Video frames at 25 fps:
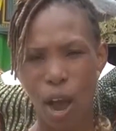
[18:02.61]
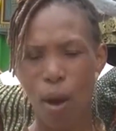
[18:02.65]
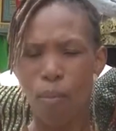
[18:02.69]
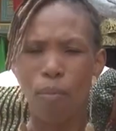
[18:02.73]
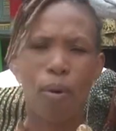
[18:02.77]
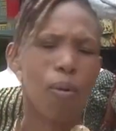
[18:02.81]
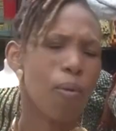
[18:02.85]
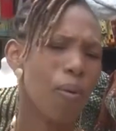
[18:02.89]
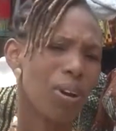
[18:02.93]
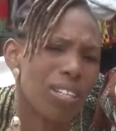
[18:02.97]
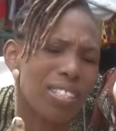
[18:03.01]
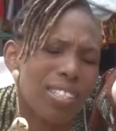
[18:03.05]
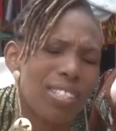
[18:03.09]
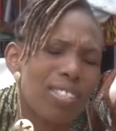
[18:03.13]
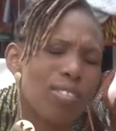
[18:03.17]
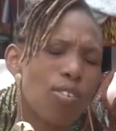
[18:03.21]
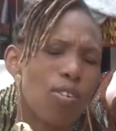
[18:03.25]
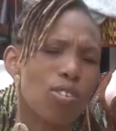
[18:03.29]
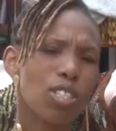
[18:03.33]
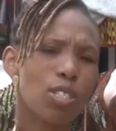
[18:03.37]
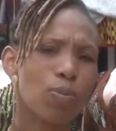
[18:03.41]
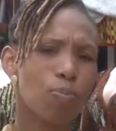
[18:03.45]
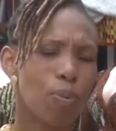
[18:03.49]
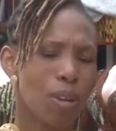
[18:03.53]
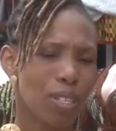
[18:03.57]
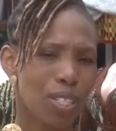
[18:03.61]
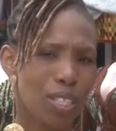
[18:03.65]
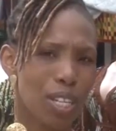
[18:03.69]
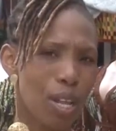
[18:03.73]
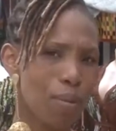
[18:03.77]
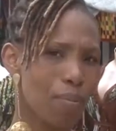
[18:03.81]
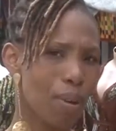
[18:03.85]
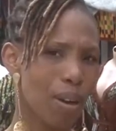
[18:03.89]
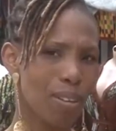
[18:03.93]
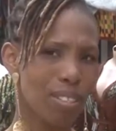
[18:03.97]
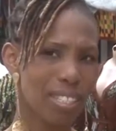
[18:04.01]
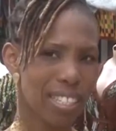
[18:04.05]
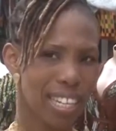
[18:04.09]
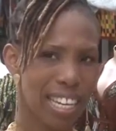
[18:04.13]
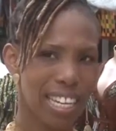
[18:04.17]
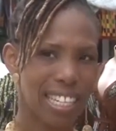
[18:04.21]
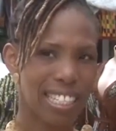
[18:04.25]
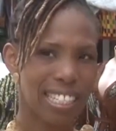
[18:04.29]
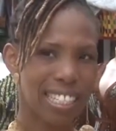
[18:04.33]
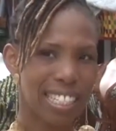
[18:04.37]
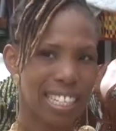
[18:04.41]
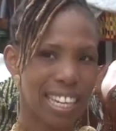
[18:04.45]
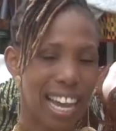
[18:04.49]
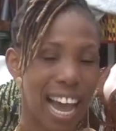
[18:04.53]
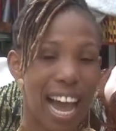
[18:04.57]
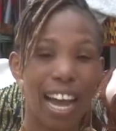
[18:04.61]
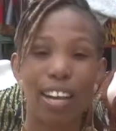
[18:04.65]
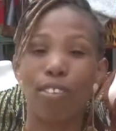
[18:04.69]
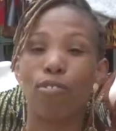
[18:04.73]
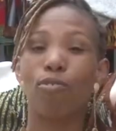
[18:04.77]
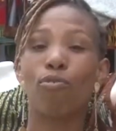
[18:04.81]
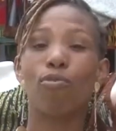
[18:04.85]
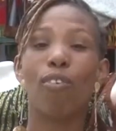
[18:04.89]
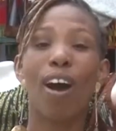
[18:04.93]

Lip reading: But what's so special about kente, and